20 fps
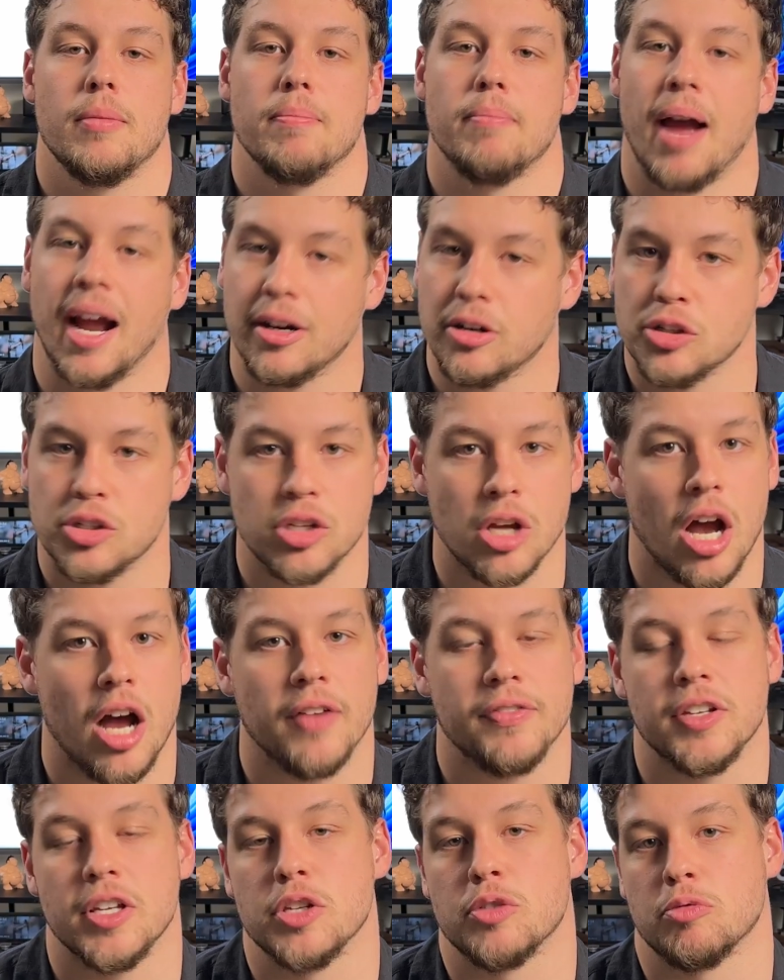
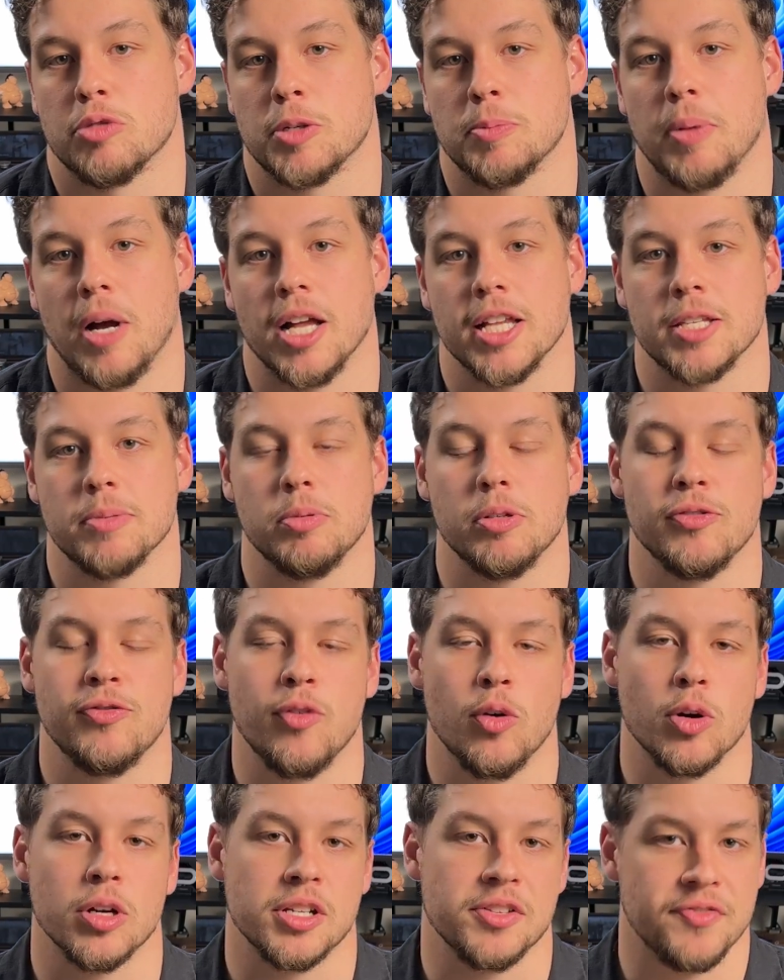Microsoft is responsible
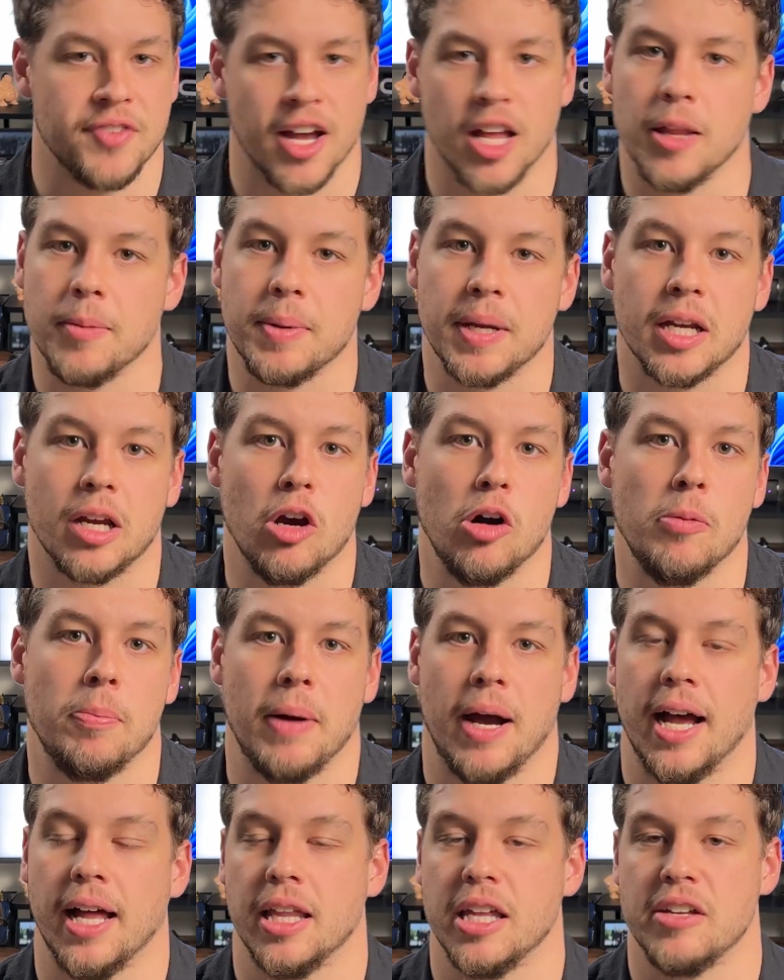for developing
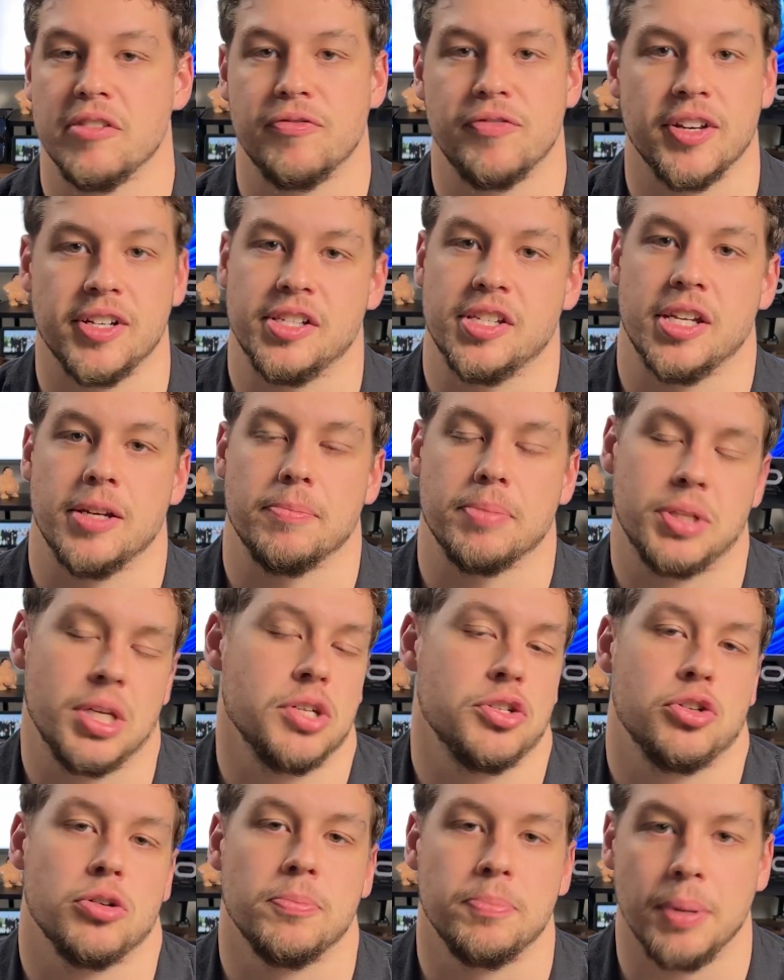Copilot, fixing
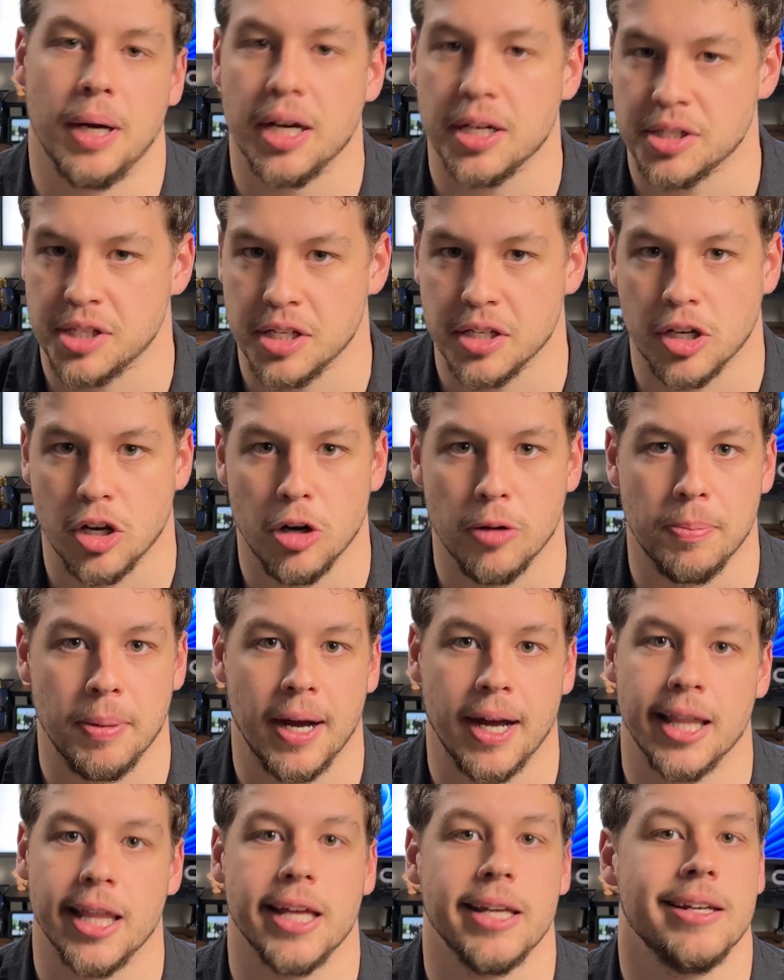potential bugs in
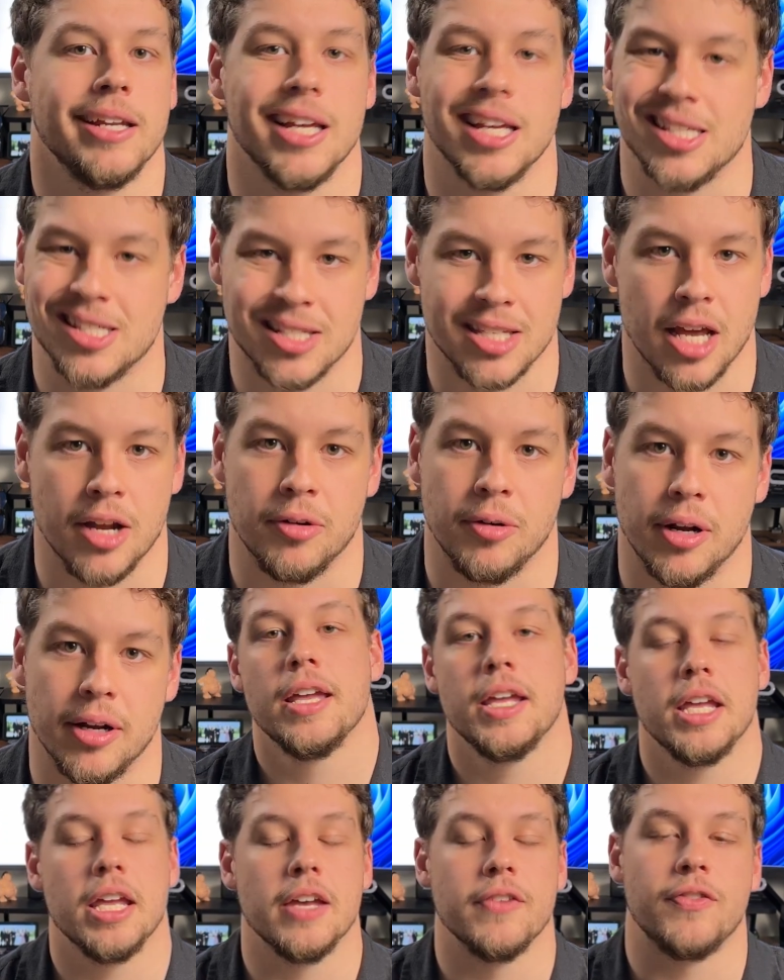Copilot, etc.
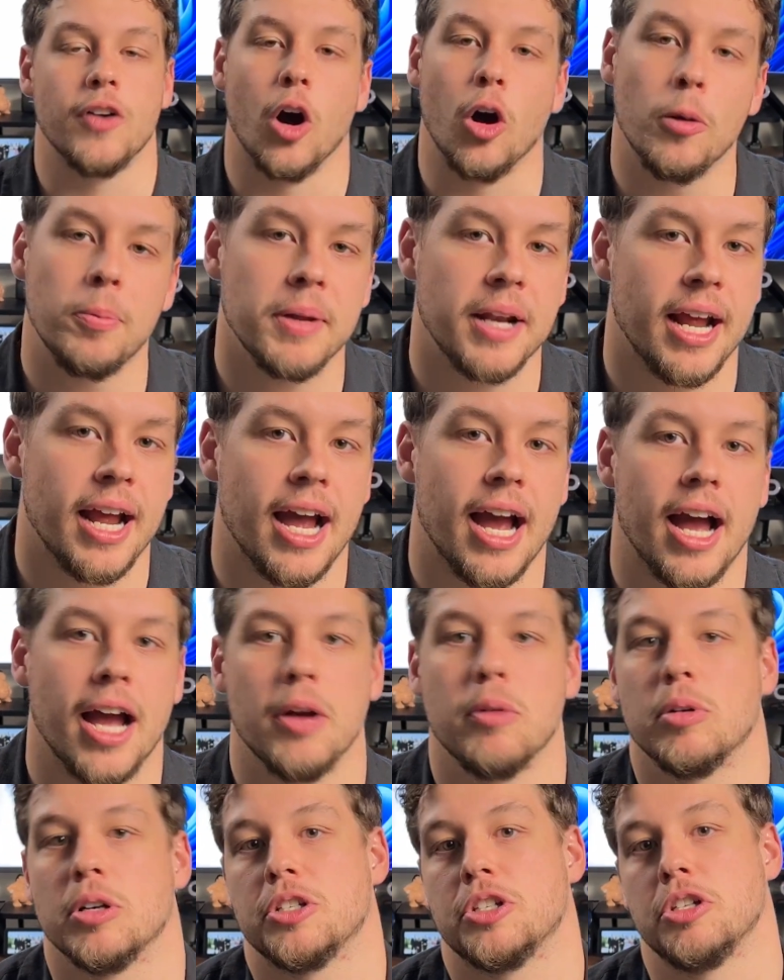If OpenAI
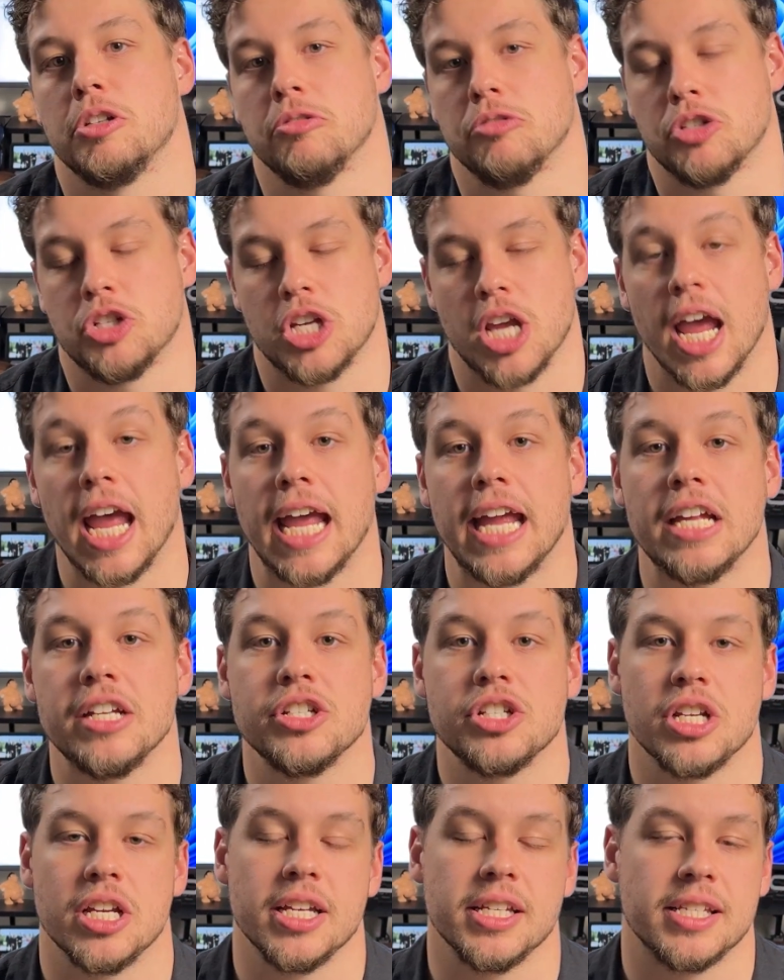were to
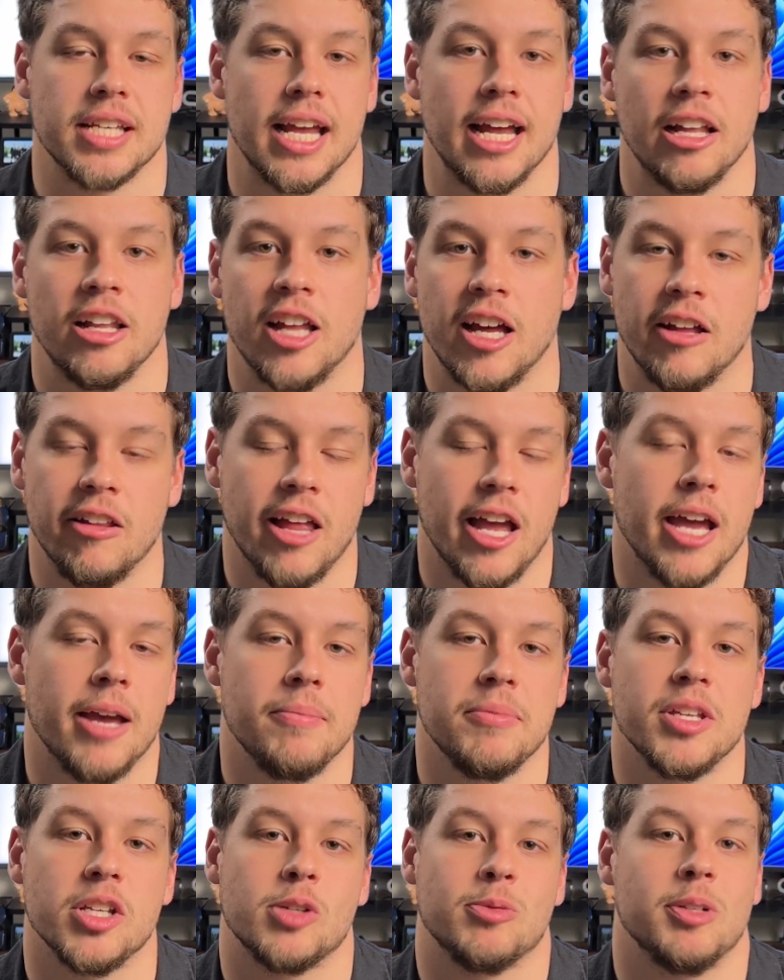change its
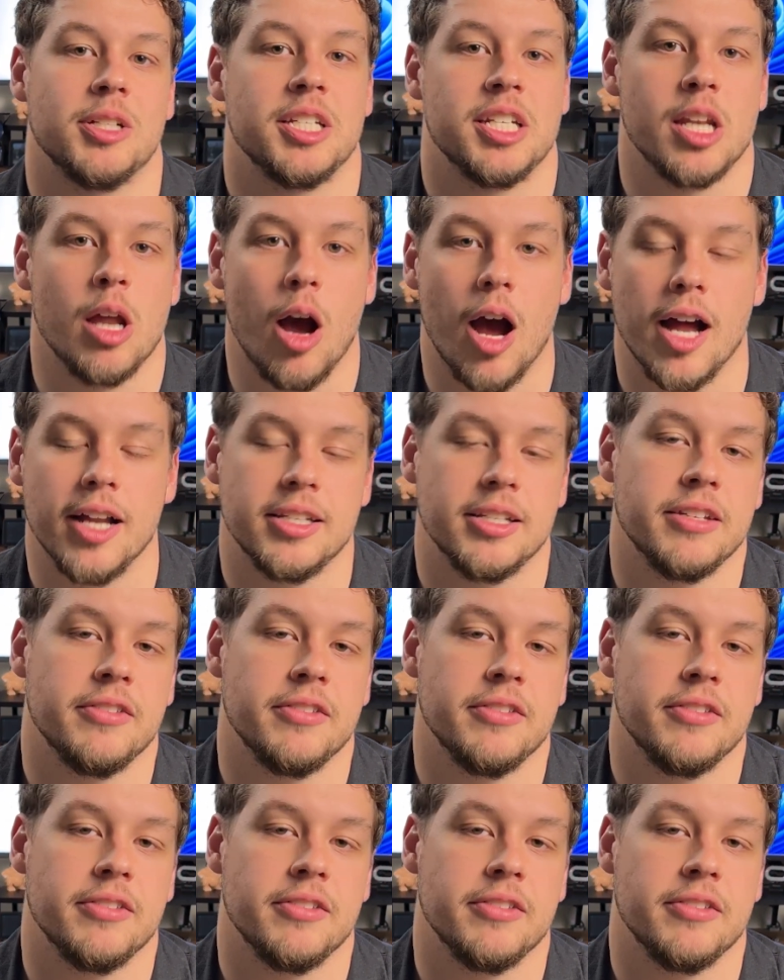LLM, this would not